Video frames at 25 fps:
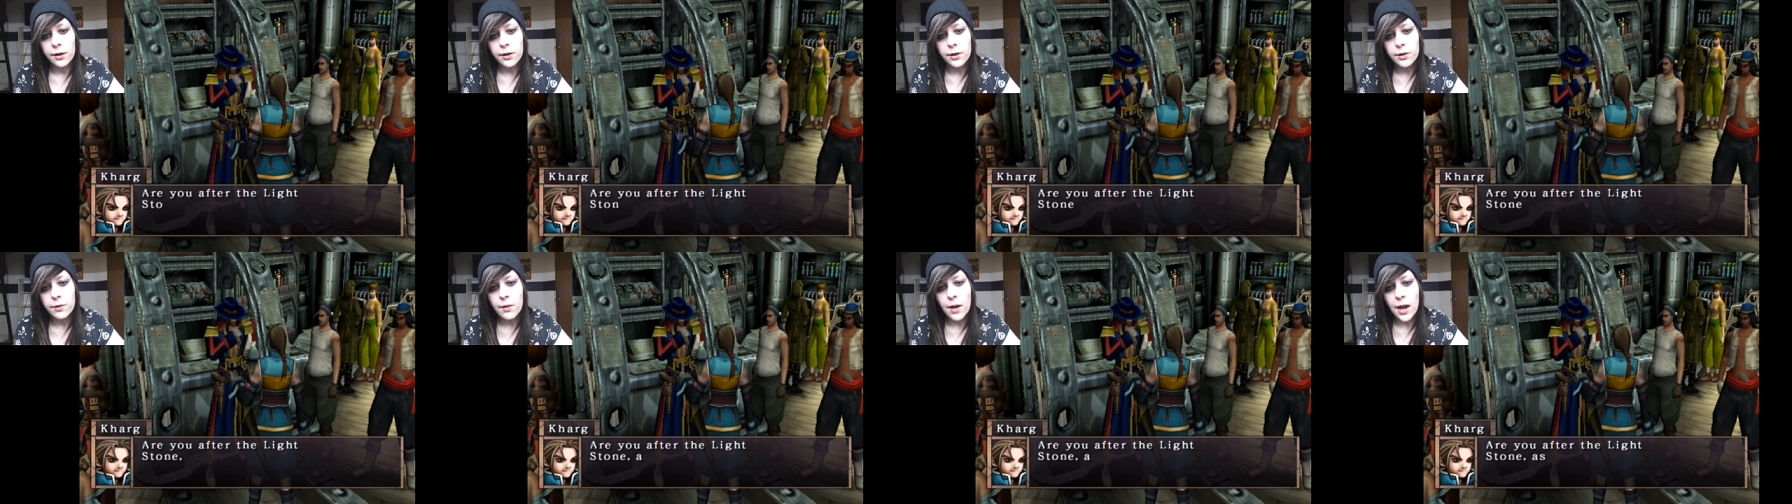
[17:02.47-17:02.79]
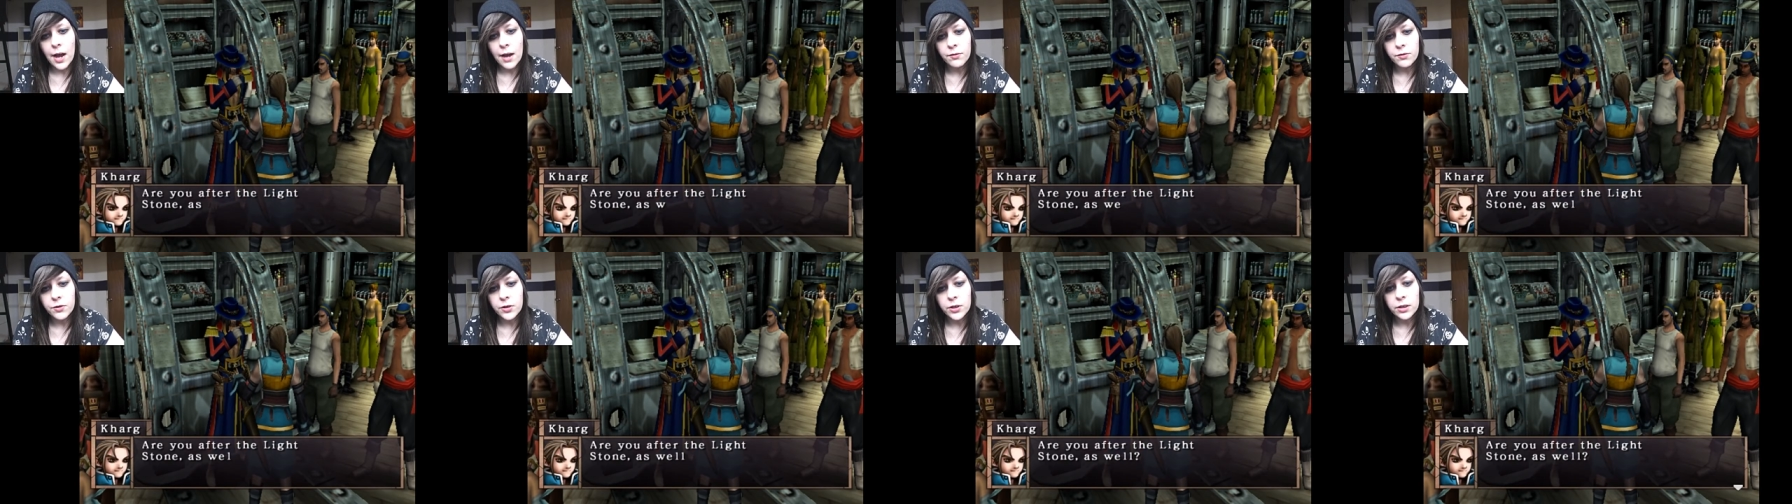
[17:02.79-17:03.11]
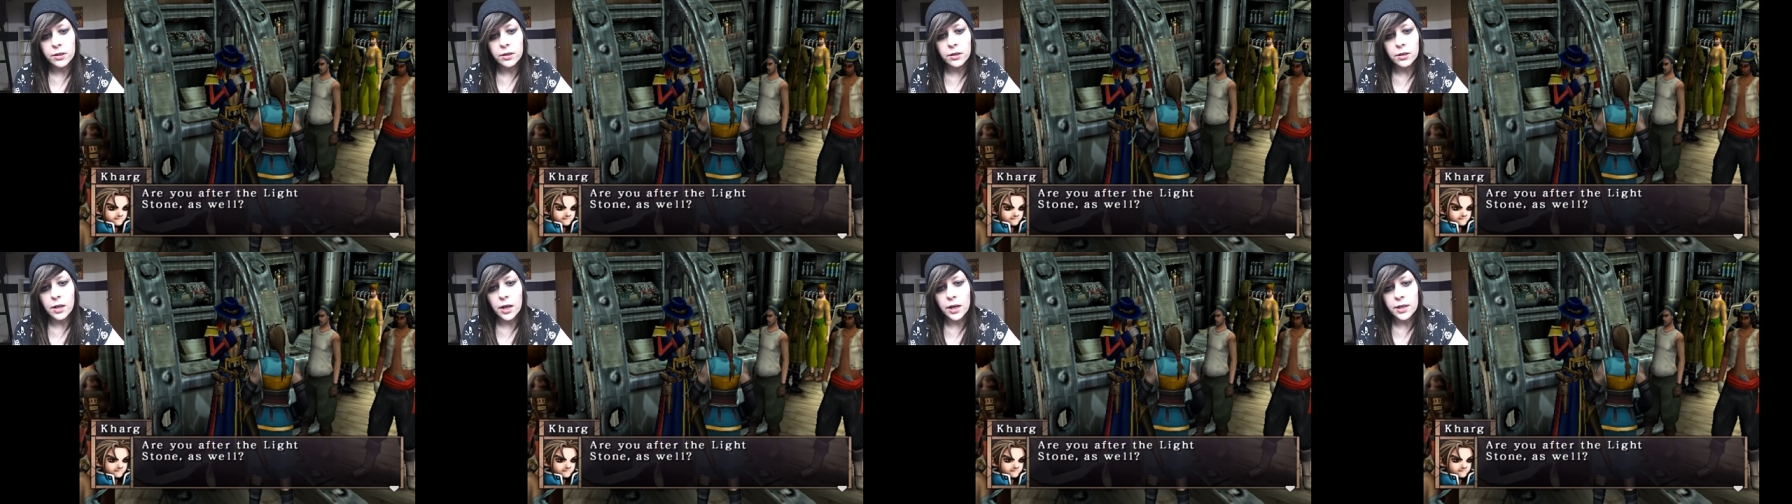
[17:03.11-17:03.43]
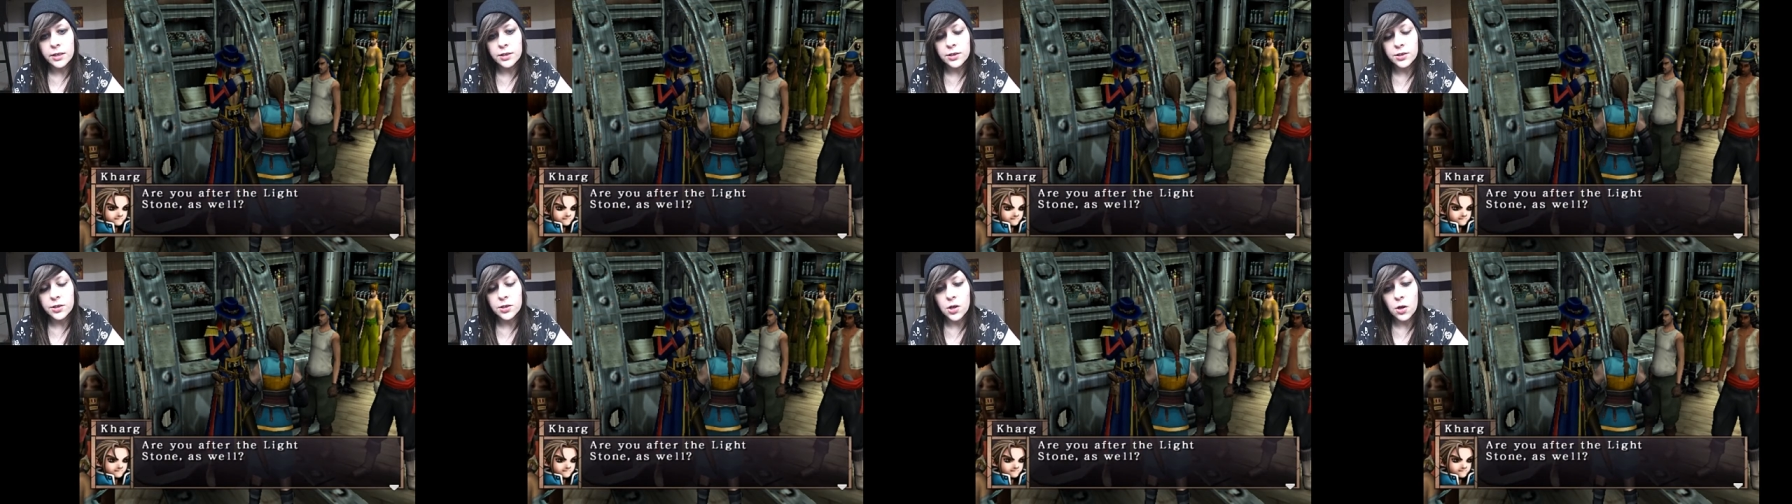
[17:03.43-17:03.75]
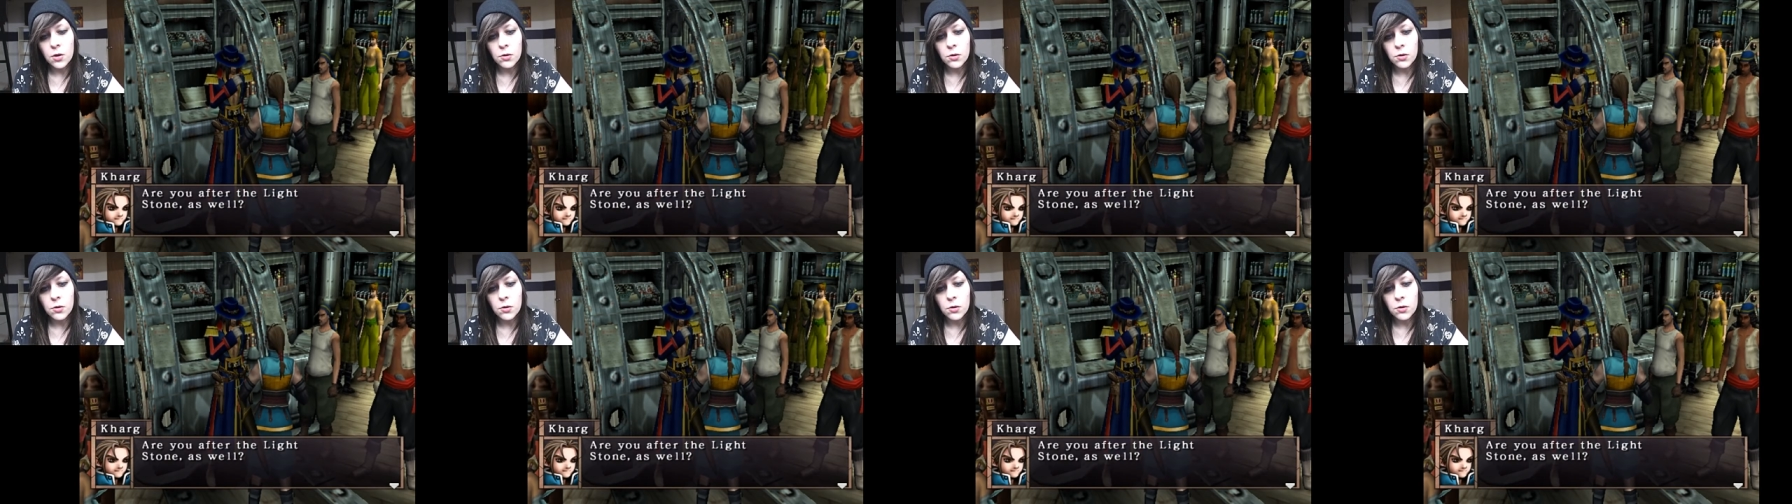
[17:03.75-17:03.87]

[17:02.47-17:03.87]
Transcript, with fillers: you after the light stone